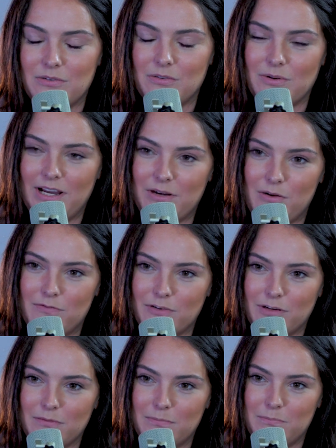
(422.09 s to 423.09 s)
ran
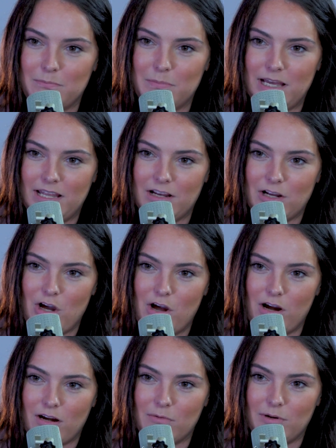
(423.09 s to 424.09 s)
over by a
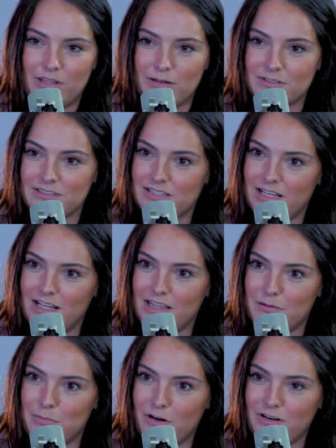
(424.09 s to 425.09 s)
car while they were sitting
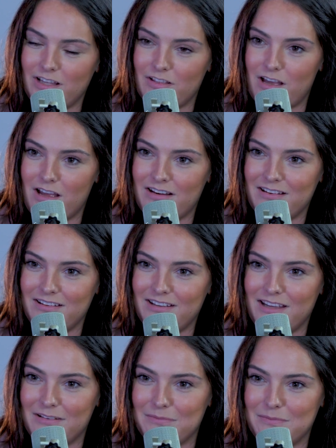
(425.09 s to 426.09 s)
in the parking lot,
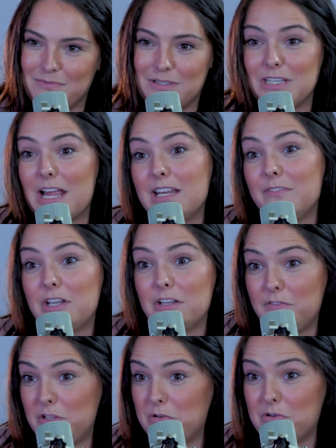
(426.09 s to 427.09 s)
and not even in
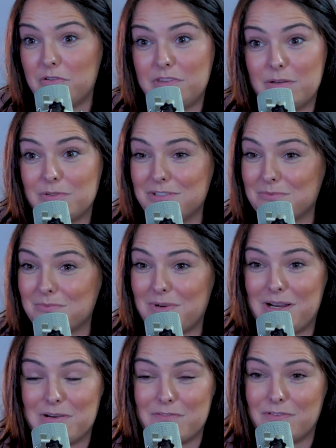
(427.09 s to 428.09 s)
a vehicle. They were just
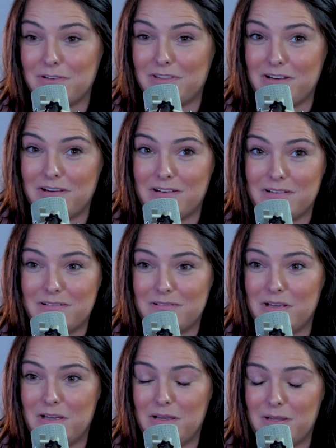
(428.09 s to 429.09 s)
ran over. They
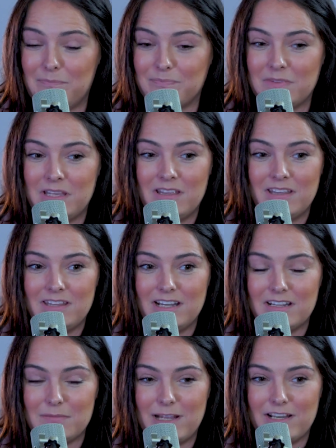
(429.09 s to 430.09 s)

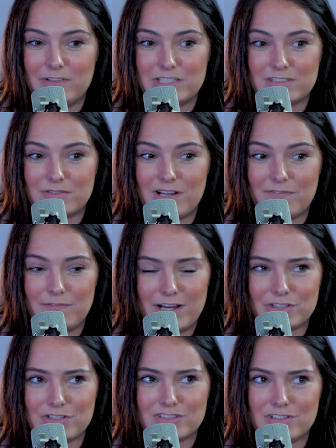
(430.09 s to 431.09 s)
ended up having a
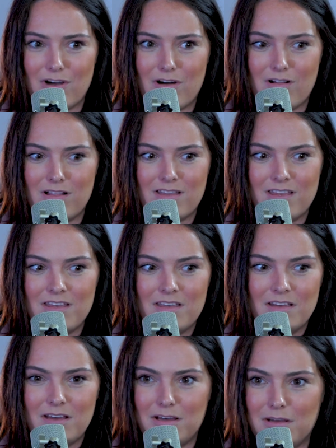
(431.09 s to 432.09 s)
fractured skull,
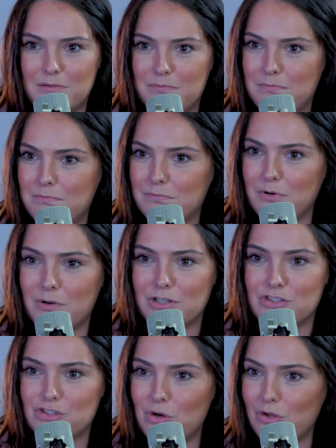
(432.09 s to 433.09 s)
a
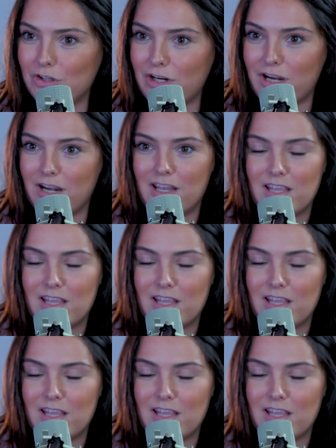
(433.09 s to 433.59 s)
broken shoulder.